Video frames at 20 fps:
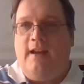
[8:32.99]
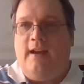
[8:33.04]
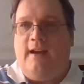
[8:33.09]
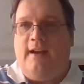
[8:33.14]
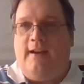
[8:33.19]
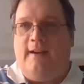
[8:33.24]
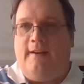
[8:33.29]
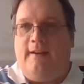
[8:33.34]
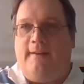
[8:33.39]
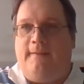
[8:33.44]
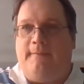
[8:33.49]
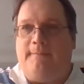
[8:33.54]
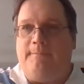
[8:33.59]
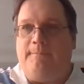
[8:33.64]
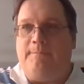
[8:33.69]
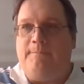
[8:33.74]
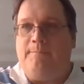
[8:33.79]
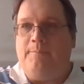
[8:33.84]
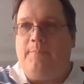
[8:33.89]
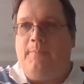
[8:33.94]

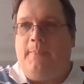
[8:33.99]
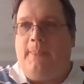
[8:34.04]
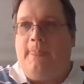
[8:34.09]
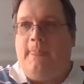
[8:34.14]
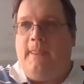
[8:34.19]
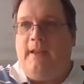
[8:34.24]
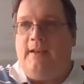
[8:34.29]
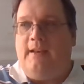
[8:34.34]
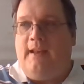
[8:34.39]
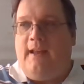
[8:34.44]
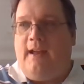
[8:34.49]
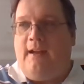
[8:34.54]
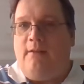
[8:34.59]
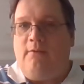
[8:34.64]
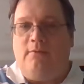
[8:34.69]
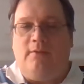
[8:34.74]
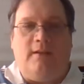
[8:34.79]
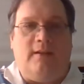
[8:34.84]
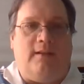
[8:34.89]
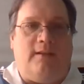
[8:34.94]
an
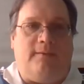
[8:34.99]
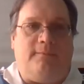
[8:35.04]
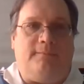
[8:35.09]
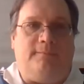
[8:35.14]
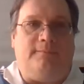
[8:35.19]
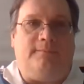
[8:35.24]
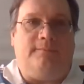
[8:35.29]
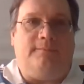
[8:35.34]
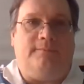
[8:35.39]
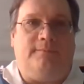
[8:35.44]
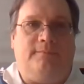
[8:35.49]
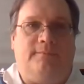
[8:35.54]
outcome